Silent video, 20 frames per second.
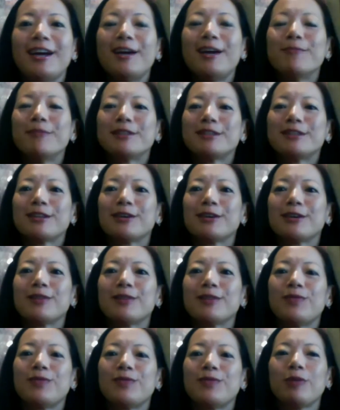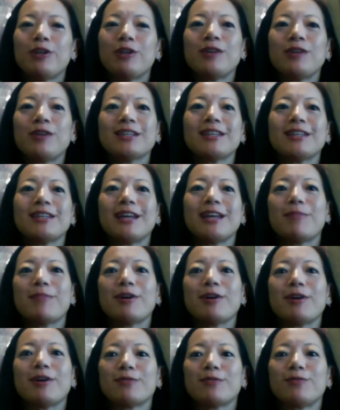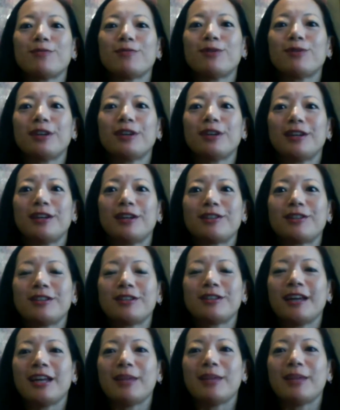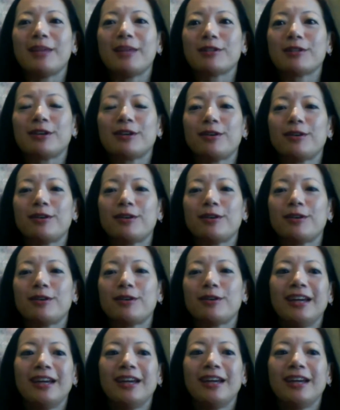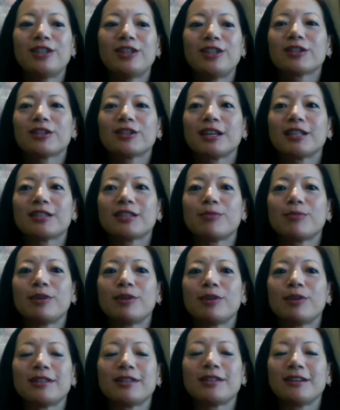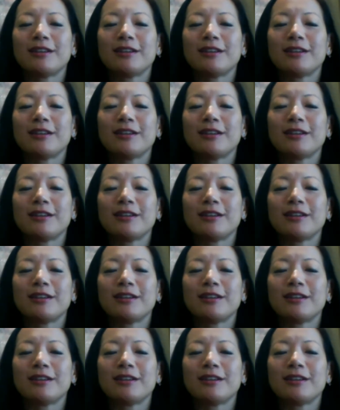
But so when you get to that part of the footage in that episode, it just looks like Scorpina